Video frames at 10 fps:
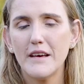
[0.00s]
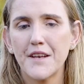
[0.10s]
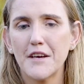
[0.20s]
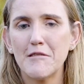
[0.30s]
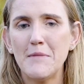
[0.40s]

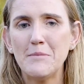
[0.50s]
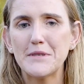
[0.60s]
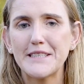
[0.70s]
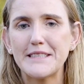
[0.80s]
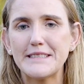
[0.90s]
And I remember
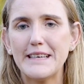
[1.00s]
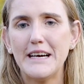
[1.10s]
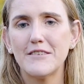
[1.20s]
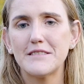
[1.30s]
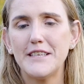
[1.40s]
sitting
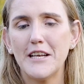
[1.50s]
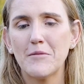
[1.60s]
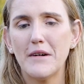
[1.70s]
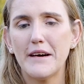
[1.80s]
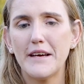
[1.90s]
down
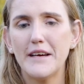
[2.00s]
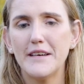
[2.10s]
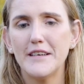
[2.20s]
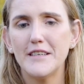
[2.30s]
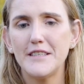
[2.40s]
telling my
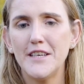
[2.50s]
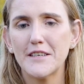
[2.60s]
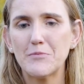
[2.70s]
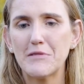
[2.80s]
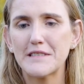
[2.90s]

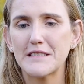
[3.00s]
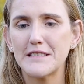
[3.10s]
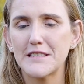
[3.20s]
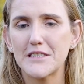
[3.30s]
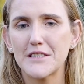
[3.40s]
younger brothers and
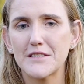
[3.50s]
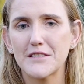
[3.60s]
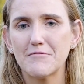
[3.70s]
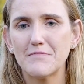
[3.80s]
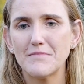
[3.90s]

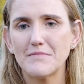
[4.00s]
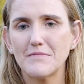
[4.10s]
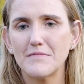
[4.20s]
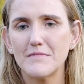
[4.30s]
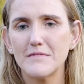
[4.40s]
sisters
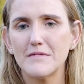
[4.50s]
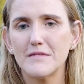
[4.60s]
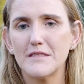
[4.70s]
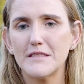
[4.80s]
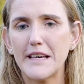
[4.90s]

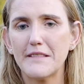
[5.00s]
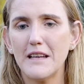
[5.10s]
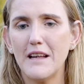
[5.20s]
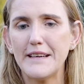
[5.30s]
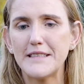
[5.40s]
that the
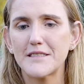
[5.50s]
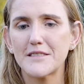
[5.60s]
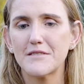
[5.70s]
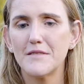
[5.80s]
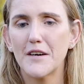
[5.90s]

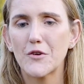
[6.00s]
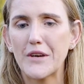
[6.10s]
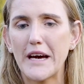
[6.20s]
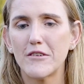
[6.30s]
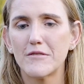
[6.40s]
lights have gone
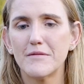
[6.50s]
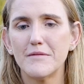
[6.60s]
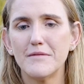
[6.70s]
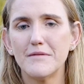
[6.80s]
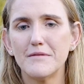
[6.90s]
out
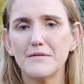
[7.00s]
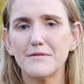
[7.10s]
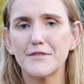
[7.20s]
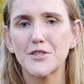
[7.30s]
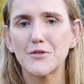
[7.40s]

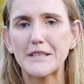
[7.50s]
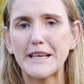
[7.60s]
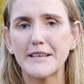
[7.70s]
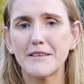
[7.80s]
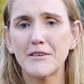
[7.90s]
for
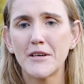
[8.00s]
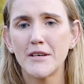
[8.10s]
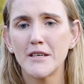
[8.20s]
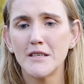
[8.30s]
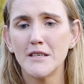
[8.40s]
Shawnie.
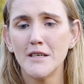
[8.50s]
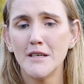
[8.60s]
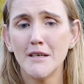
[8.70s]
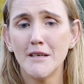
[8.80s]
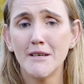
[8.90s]

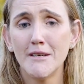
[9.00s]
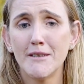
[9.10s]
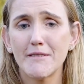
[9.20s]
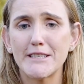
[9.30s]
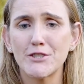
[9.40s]

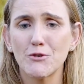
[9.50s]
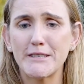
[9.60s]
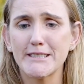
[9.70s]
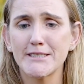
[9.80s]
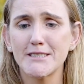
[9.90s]
That
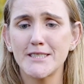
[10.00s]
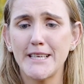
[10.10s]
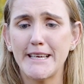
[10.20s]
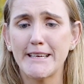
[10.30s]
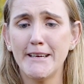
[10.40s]
Shawnie doesn't
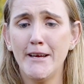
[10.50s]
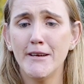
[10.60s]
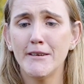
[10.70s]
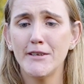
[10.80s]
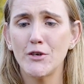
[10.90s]
see
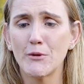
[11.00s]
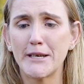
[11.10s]
you